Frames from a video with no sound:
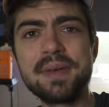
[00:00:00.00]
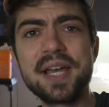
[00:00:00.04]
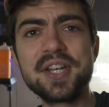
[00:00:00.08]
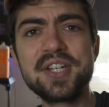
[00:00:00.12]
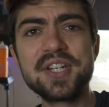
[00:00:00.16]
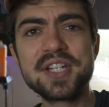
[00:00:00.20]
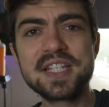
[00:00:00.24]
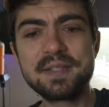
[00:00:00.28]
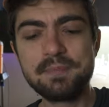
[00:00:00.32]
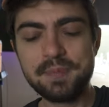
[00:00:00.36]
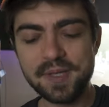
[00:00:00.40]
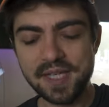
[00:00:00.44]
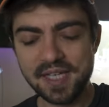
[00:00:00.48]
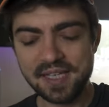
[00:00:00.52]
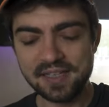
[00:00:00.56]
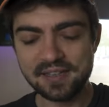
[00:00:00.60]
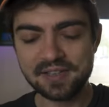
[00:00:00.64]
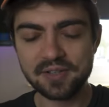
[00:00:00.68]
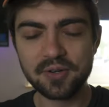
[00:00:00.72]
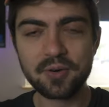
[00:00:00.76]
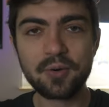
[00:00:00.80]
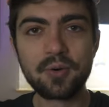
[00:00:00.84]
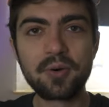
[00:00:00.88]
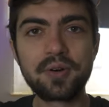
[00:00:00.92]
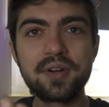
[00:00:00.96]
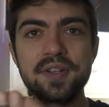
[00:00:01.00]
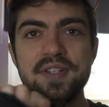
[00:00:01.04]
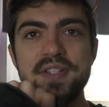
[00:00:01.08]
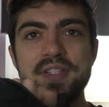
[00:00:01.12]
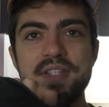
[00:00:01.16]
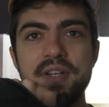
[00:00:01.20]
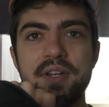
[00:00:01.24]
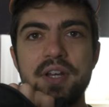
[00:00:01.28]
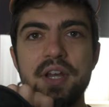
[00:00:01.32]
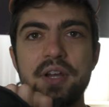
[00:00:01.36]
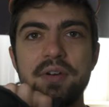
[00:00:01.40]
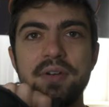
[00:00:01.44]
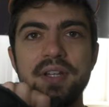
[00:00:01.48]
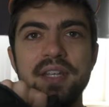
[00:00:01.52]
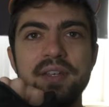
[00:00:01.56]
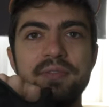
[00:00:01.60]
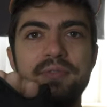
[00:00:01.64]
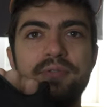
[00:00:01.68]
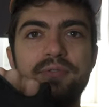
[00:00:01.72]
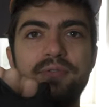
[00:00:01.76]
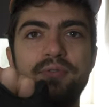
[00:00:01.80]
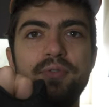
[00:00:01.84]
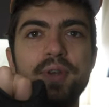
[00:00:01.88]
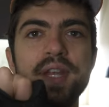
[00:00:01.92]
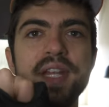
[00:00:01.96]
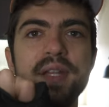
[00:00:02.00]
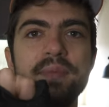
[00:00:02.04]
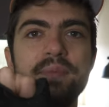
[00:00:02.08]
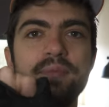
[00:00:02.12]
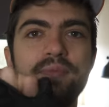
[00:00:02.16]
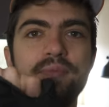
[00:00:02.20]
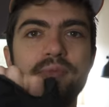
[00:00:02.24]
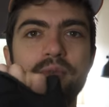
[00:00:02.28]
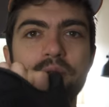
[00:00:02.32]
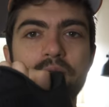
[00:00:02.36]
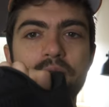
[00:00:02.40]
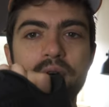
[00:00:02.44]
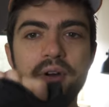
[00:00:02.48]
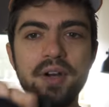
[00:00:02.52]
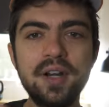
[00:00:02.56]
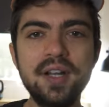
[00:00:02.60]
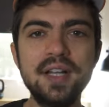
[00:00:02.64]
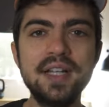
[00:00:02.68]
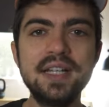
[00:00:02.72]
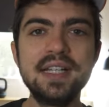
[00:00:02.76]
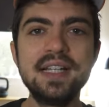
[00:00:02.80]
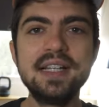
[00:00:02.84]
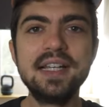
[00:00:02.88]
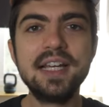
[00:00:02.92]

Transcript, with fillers: Magic Speed or the Saucony Freedom 4?